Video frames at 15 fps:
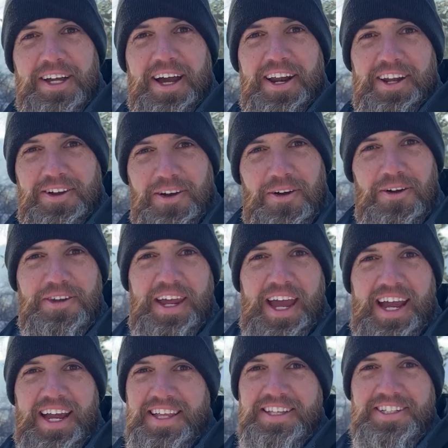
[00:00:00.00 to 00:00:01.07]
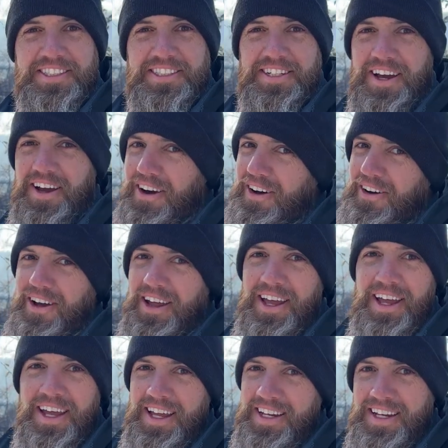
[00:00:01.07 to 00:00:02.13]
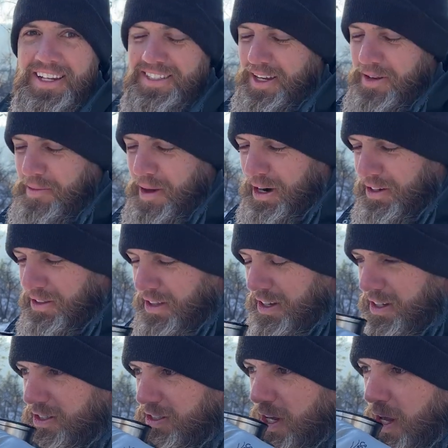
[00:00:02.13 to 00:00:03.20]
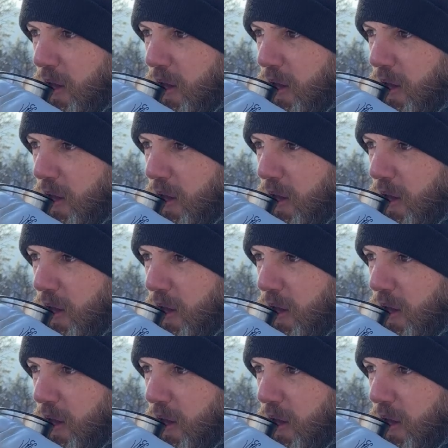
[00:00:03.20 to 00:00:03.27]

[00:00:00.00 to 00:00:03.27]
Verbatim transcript: on a cold day in the snow. Doesn't get better than this.